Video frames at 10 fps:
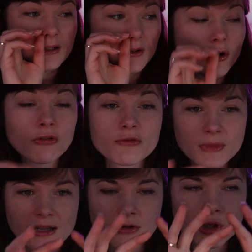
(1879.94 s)
no,
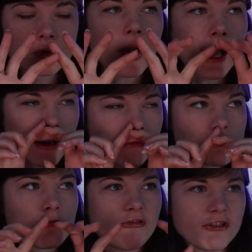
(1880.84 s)
like you have
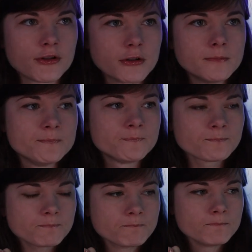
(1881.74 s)
to fill
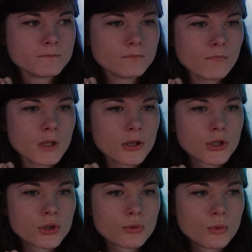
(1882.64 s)

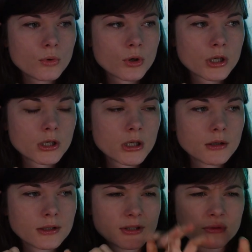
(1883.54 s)

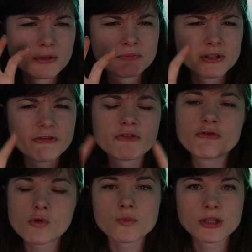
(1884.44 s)
your, there were different
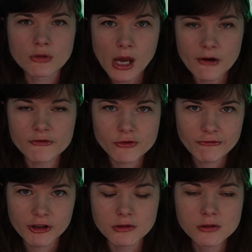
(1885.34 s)
forms that you have to
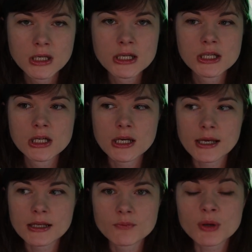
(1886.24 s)
fill,
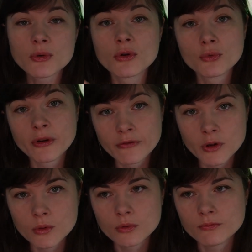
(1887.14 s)
and people
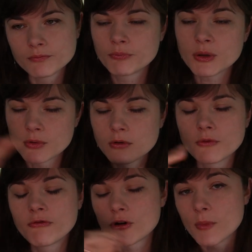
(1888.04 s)
review,
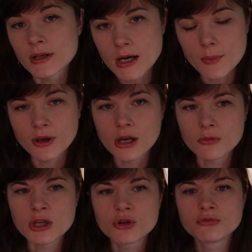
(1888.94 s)
people from App
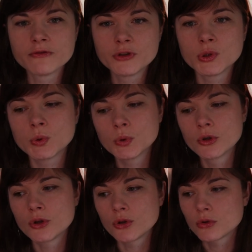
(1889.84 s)
Academy review
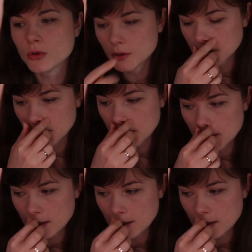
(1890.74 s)
your